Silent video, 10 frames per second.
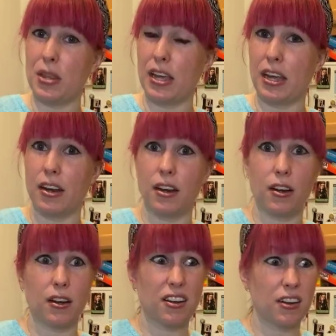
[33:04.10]
in the
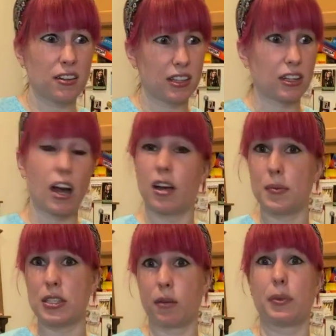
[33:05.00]
air. The
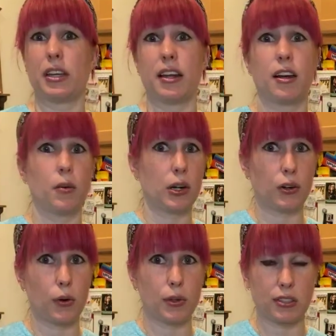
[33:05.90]
economy's up in the air. We don't
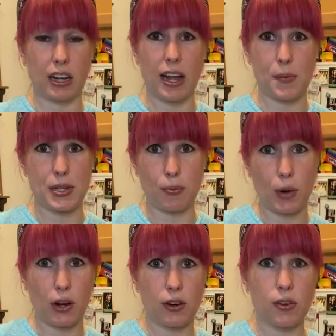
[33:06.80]
know what's going to happen
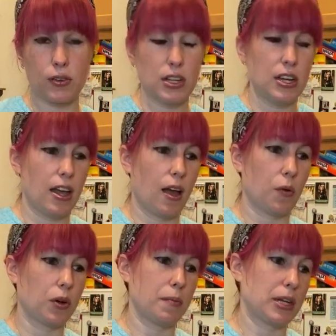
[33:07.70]
tomorrow. I
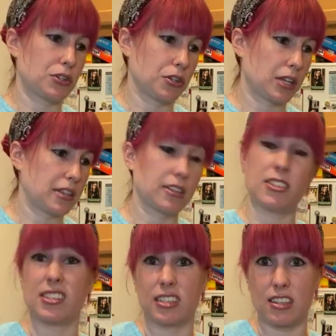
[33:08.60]
want to make sure that this
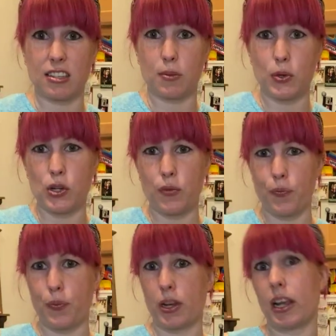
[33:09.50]
is accessible,
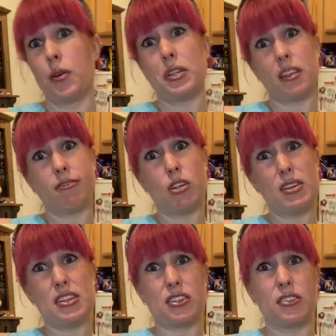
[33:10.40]
but I always love
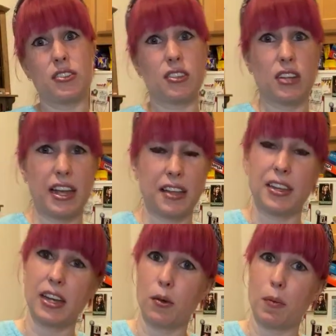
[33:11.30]
donations, and
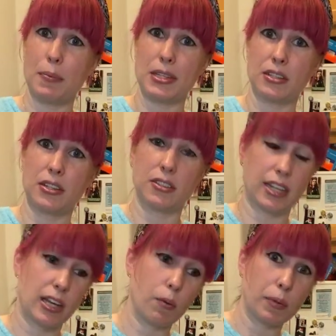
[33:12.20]
they help my business and
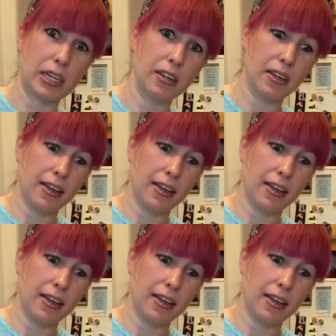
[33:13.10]
they help me.